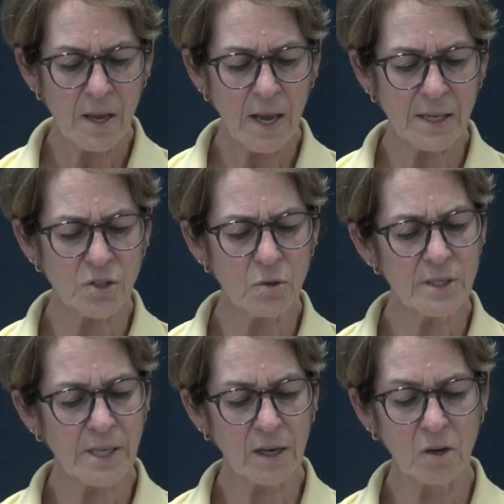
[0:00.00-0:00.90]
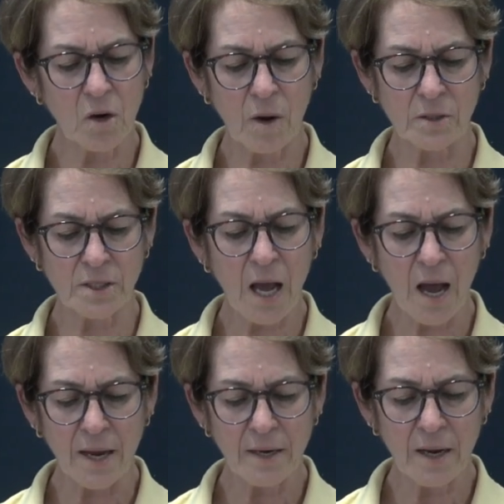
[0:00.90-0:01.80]
As soon as I could go
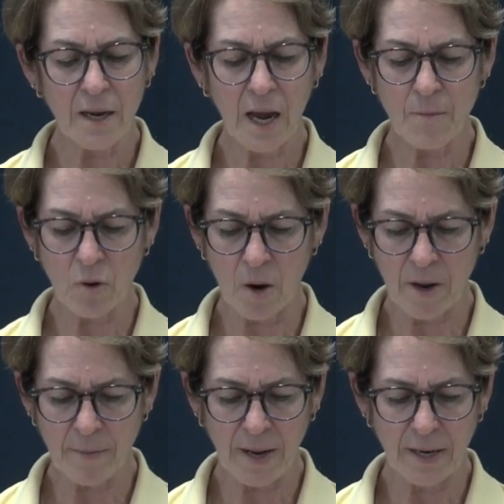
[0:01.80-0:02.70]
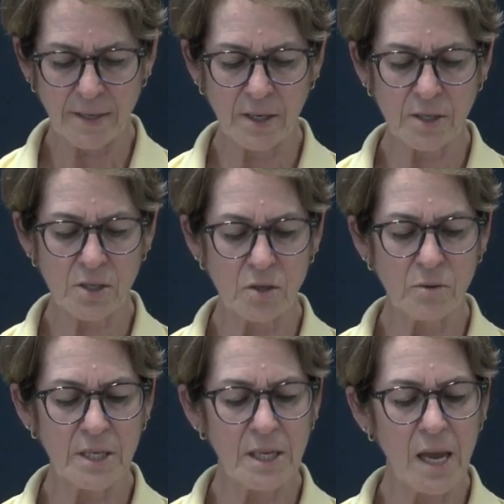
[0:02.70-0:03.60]
outside, I brought my paintings to
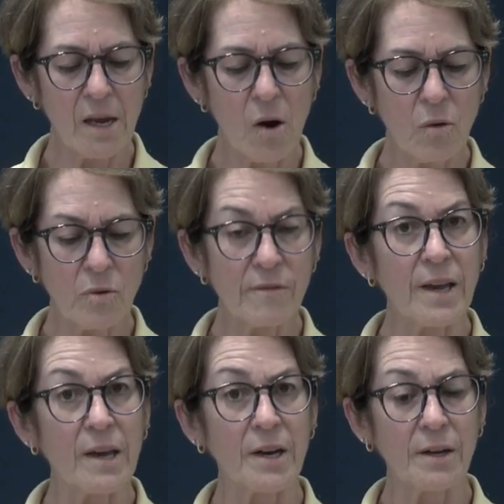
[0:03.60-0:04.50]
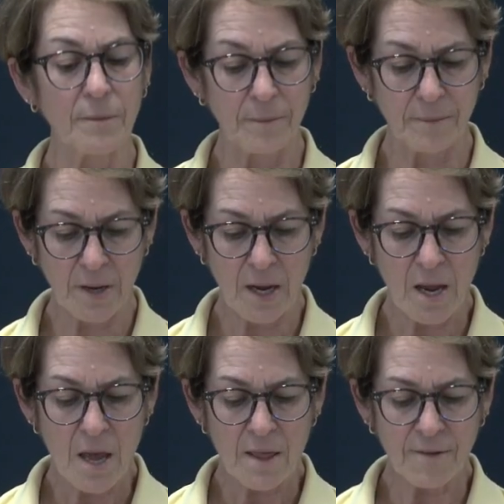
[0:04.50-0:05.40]
Diego Rivera,
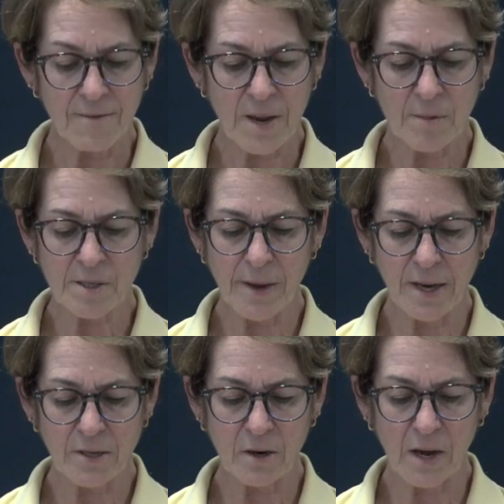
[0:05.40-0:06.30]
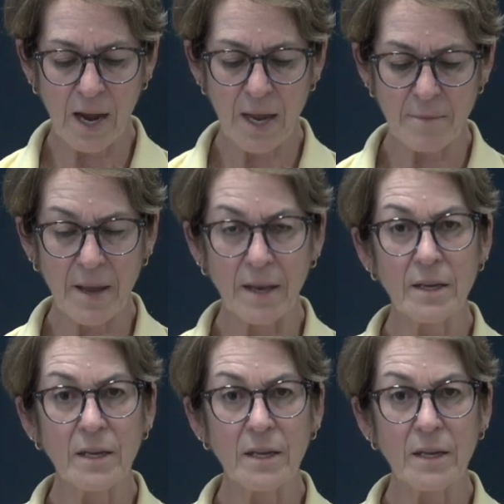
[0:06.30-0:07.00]
the famous painter I had met